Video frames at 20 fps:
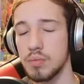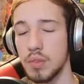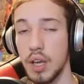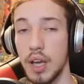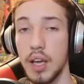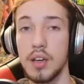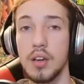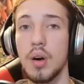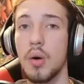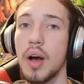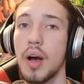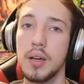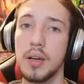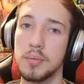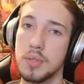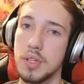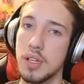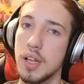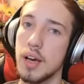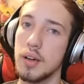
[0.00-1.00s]
And no items
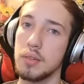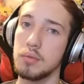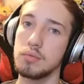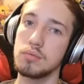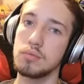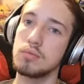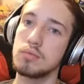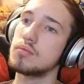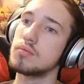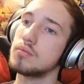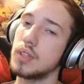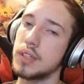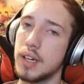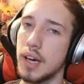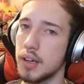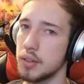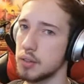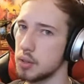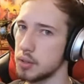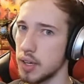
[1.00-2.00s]
allowed. We
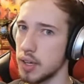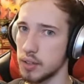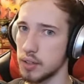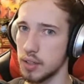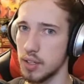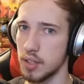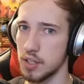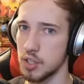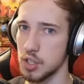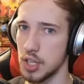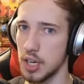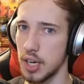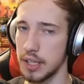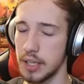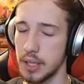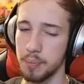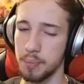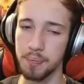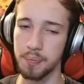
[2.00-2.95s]
gotta throw that condition on there.